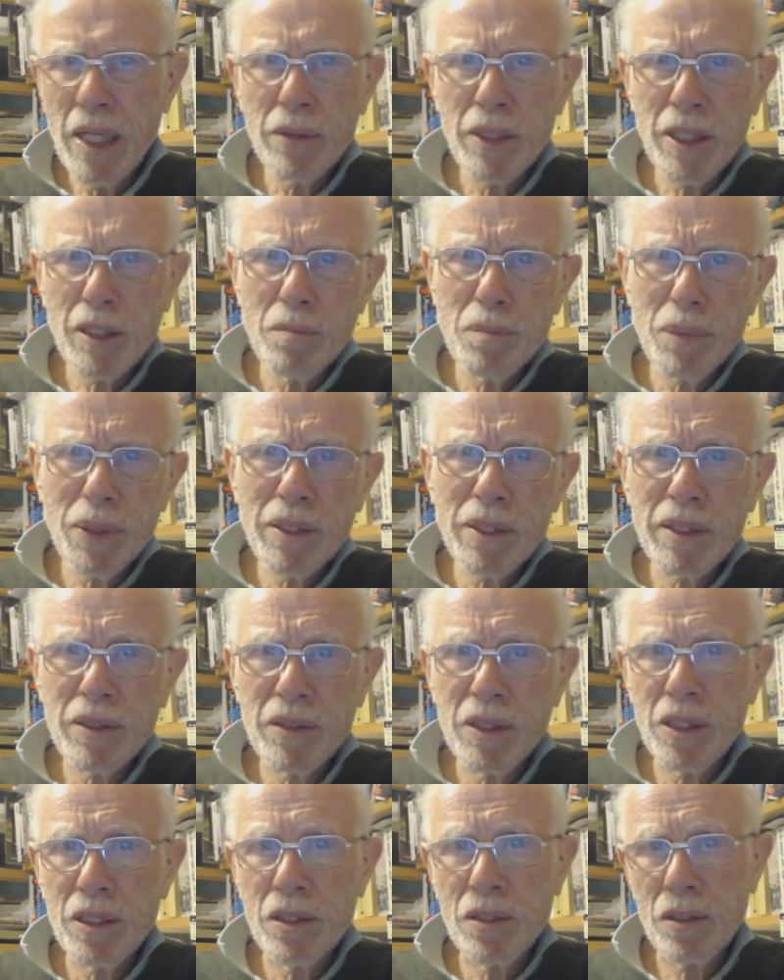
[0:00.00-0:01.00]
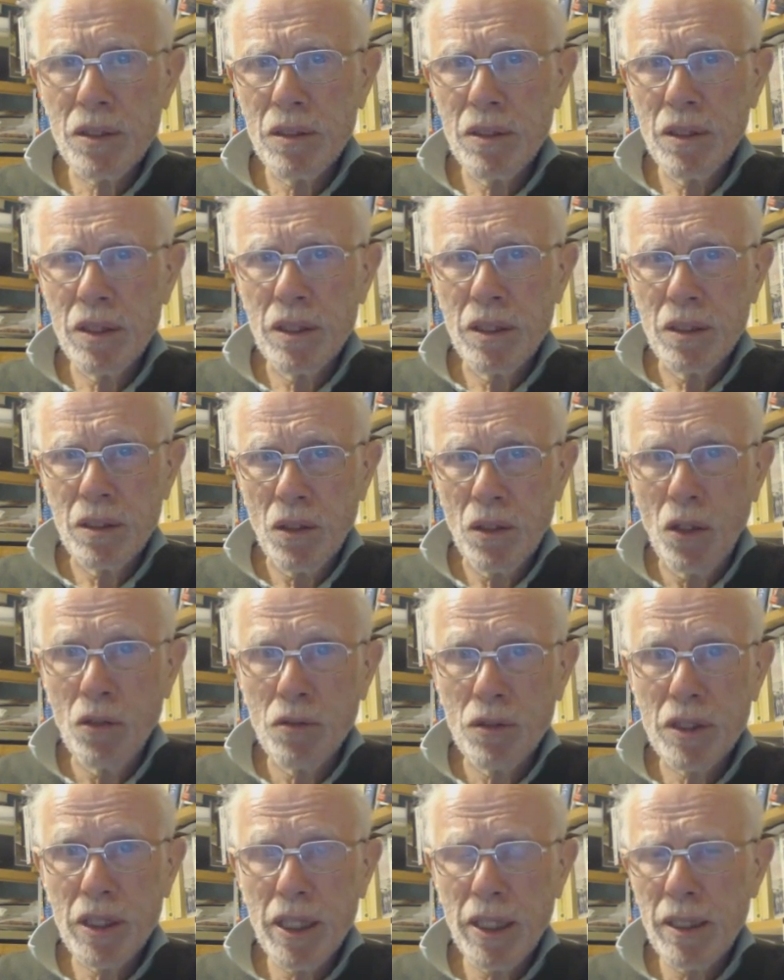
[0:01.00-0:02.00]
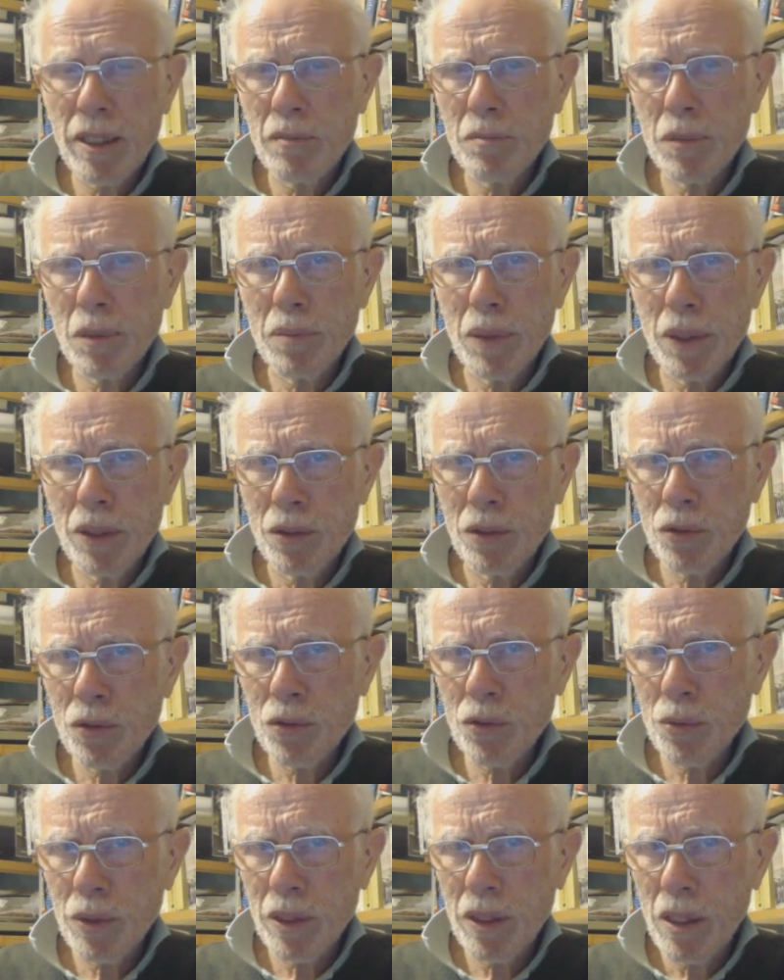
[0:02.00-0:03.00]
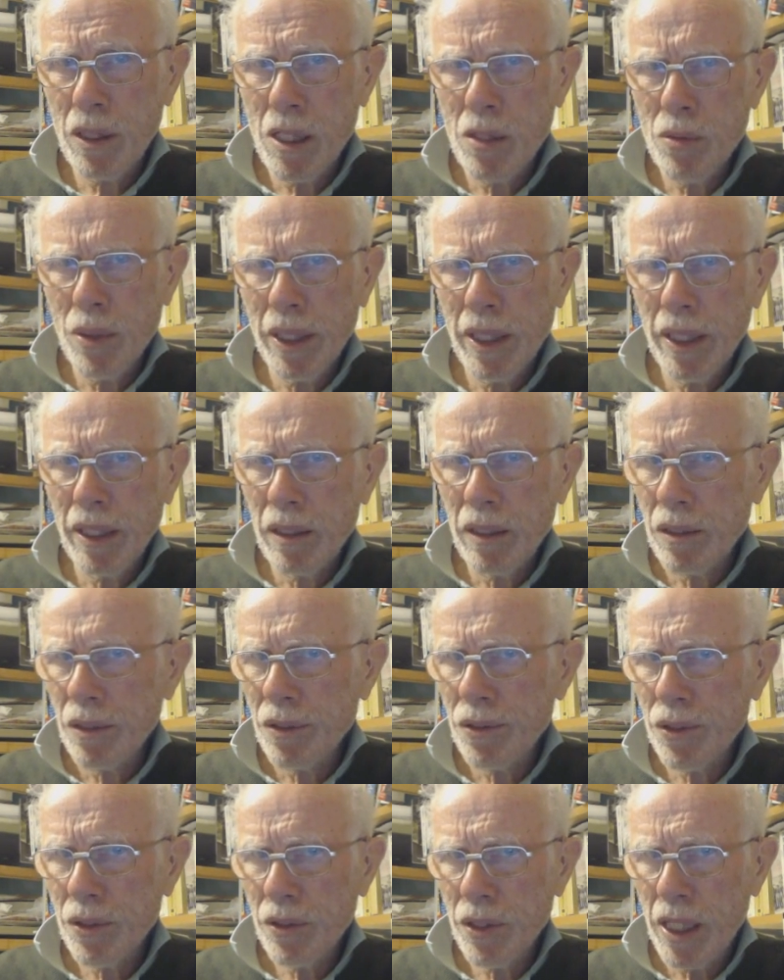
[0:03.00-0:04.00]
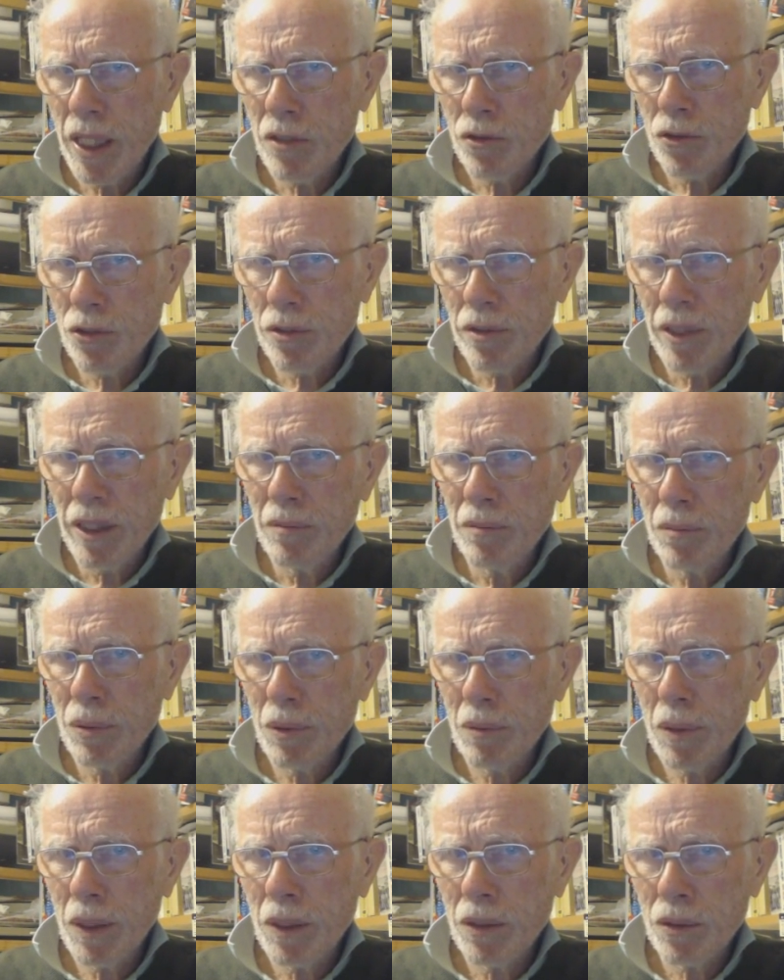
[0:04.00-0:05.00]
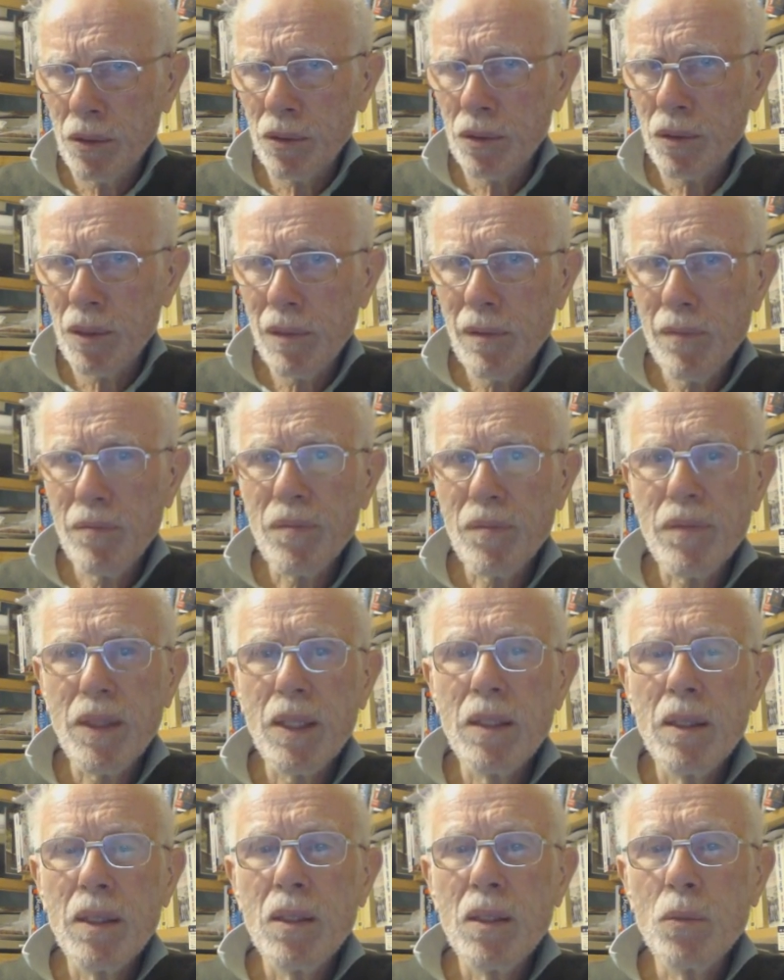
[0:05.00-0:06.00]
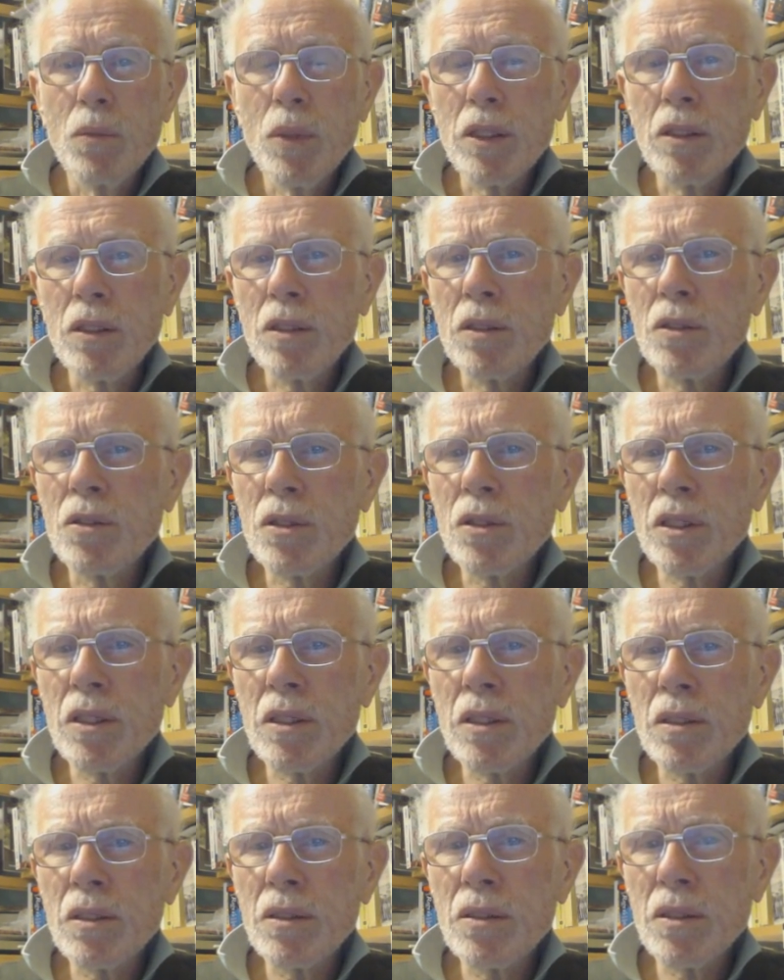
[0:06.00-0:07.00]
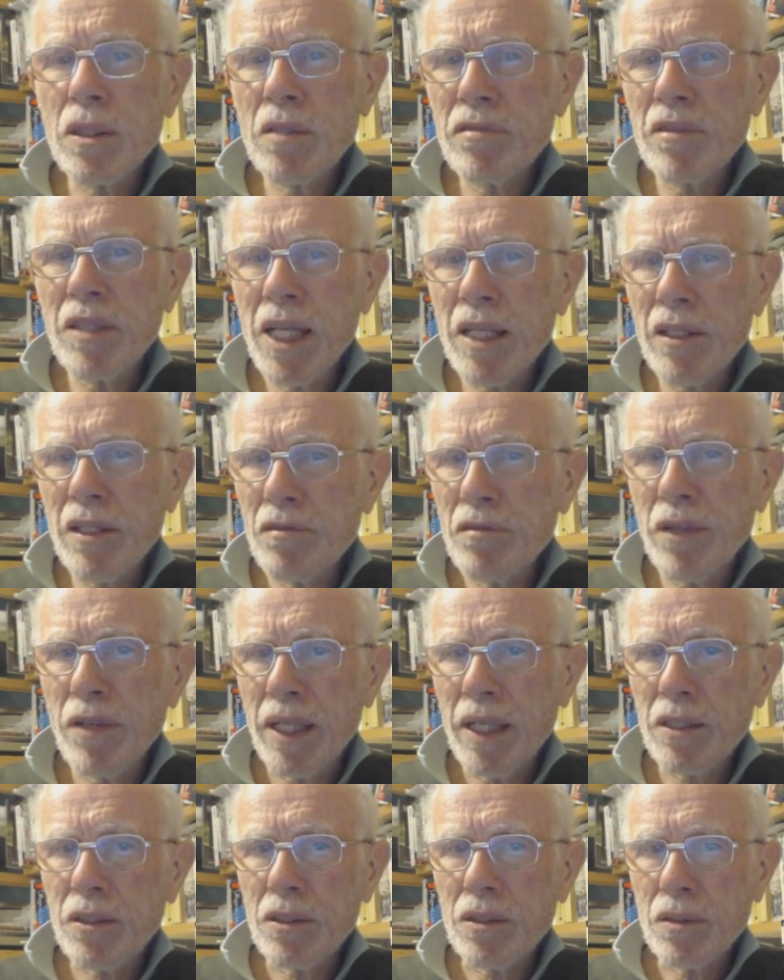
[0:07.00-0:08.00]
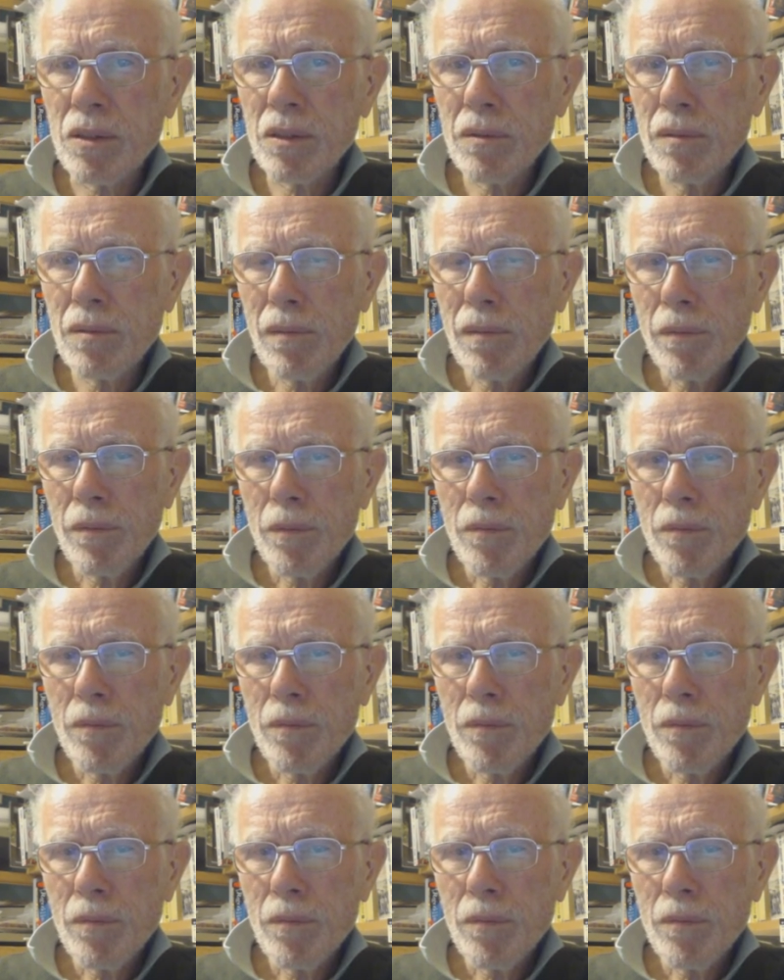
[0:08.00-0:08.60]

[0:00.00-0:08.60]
Now, in comparing these long tunnel proposals with Highway England's downstream proposals, we could consider several other factors.